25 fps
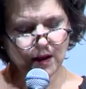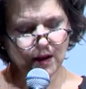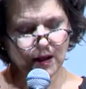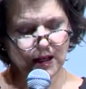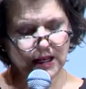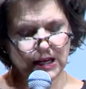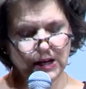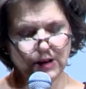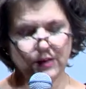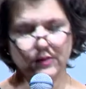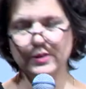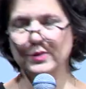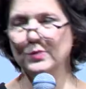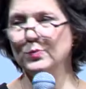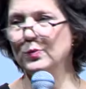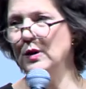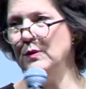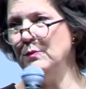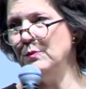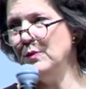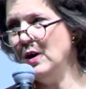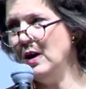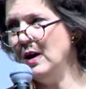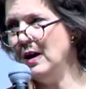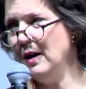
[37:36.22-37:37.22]
Here is what
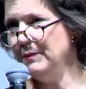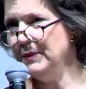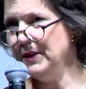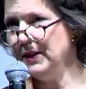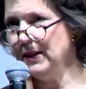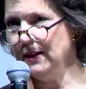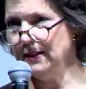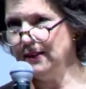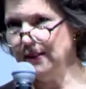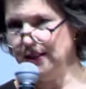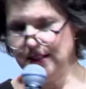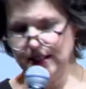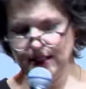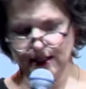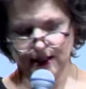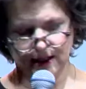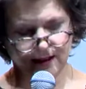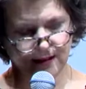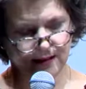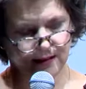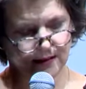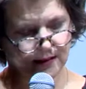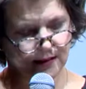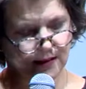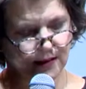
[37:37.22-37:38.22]
Muhammad
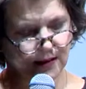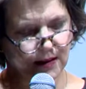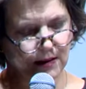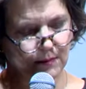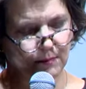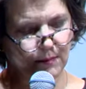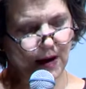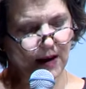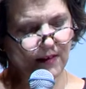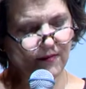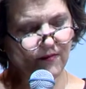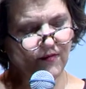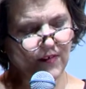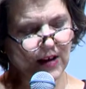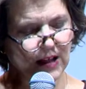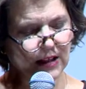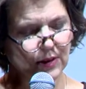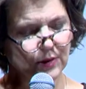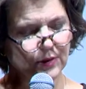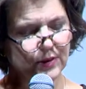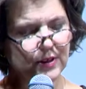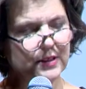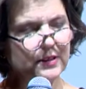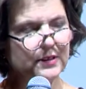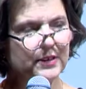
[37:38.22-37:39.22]
Ali, my
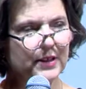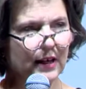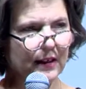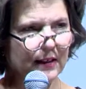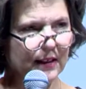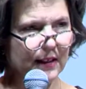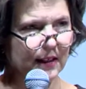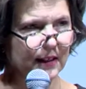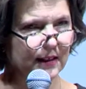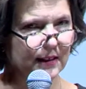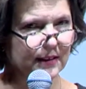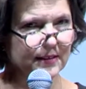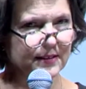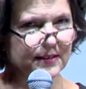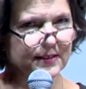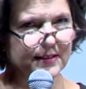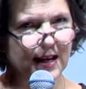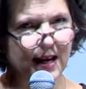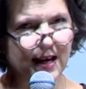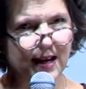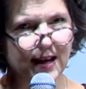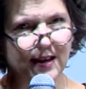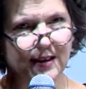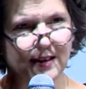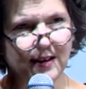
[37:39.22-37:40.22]
fellow Kentuckian,
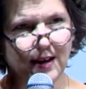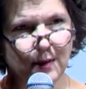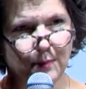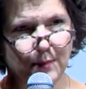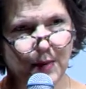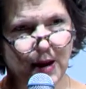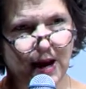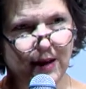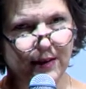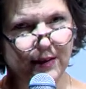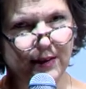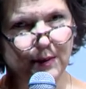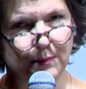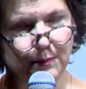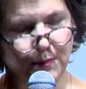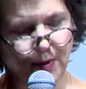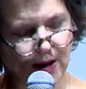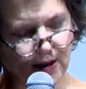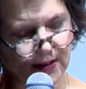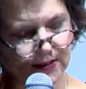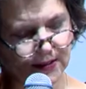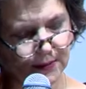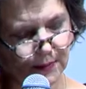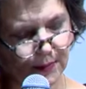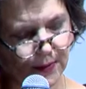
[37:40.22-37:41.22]
said about
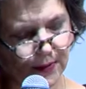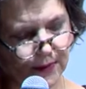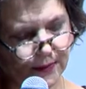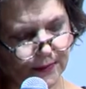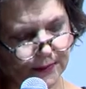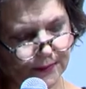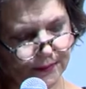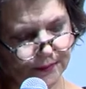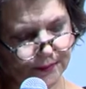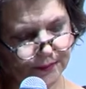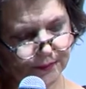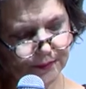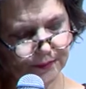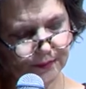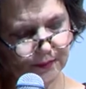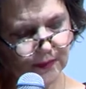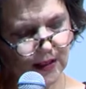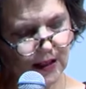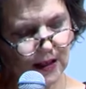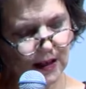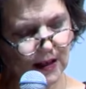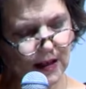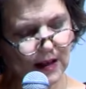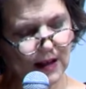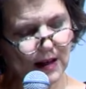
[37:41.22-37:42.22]
impossible.
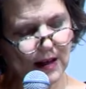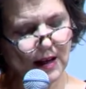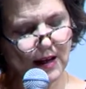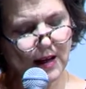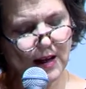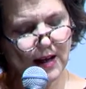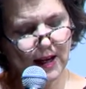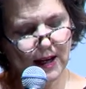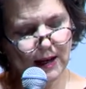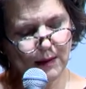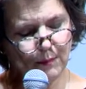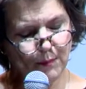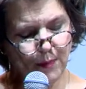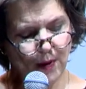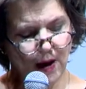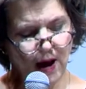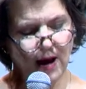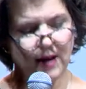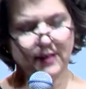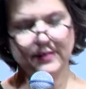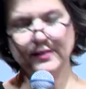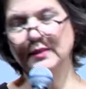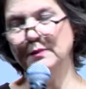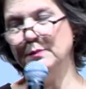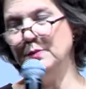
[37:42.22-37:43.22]

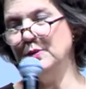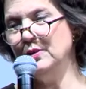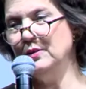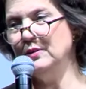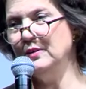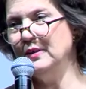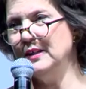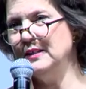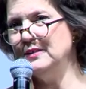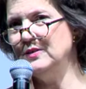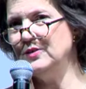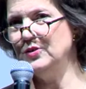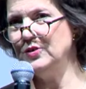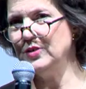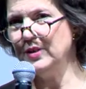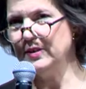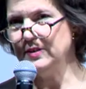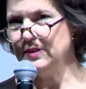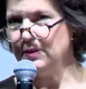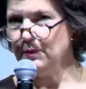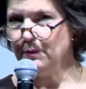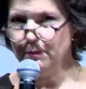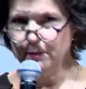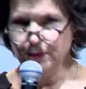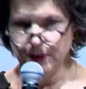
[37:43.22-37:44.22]
Impossible is
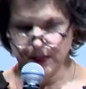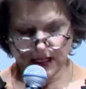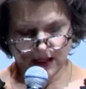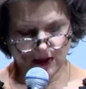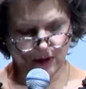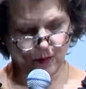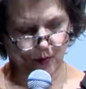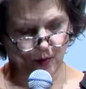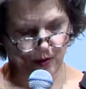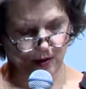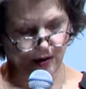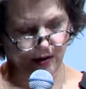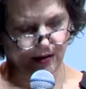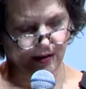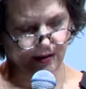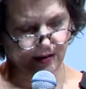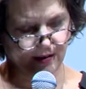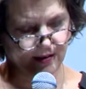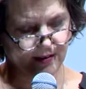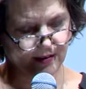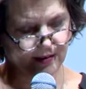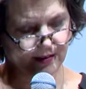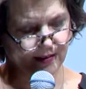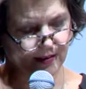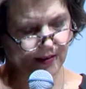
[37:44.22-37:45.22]
just a big word
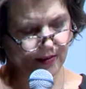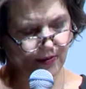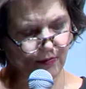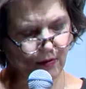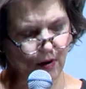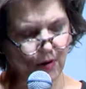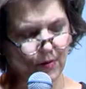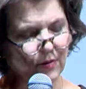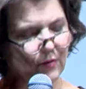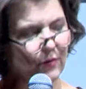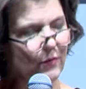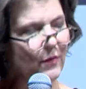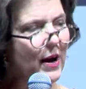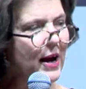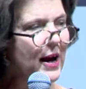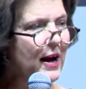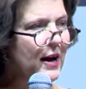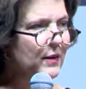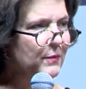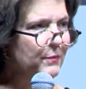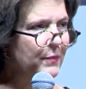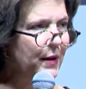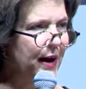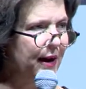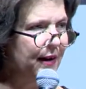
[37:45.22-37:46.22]
thrown
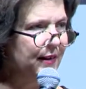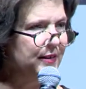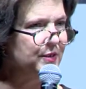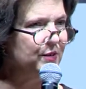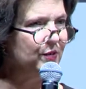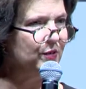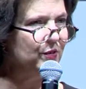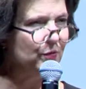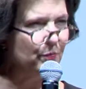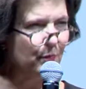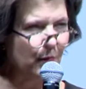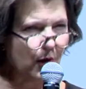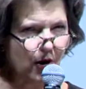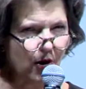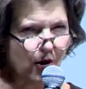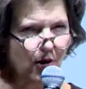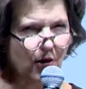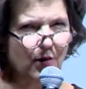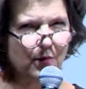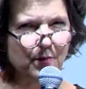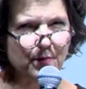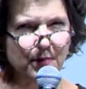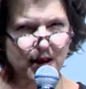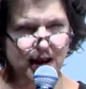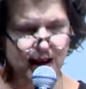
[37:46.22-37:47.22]
around by
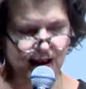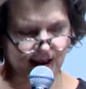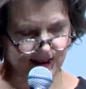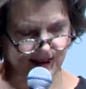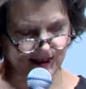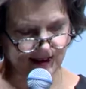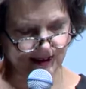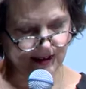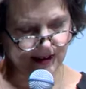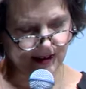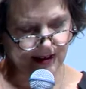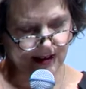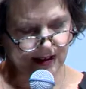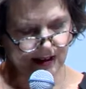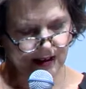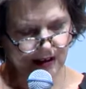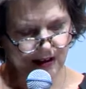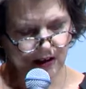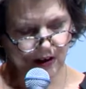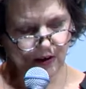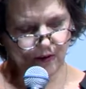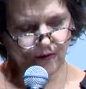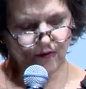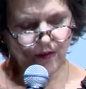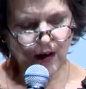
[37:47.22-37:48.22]
small men
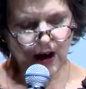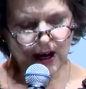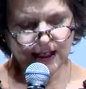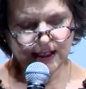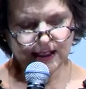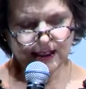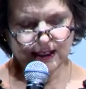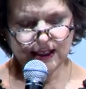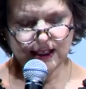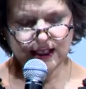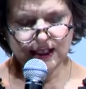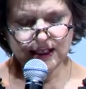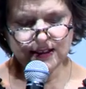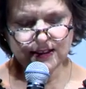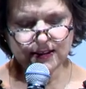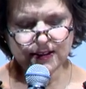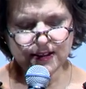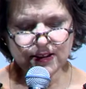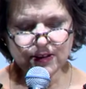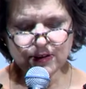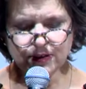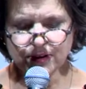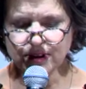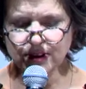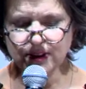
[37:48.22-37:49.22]
who find it
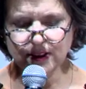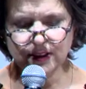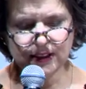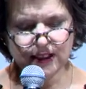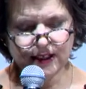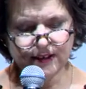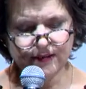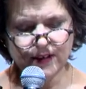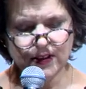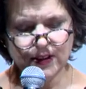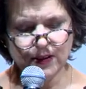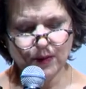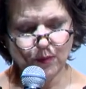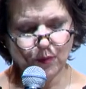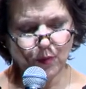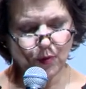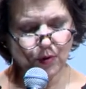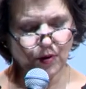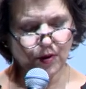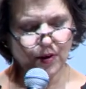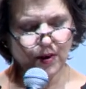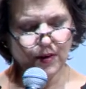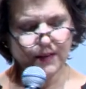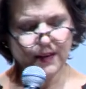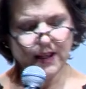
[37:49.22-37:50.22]
easier to live in the
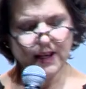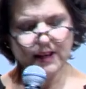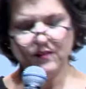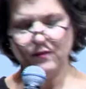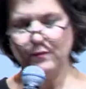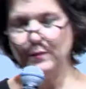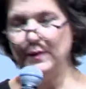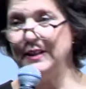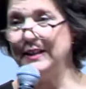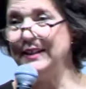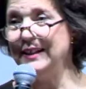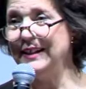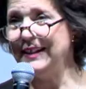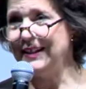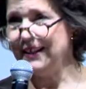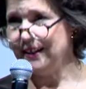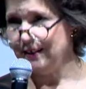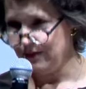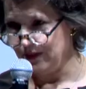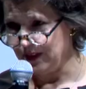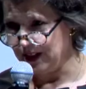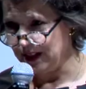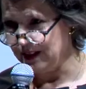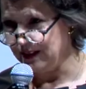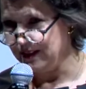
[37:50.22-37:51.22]
world they've been
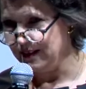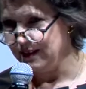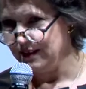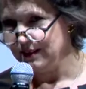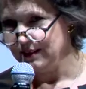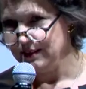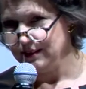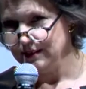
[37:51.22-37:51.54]
given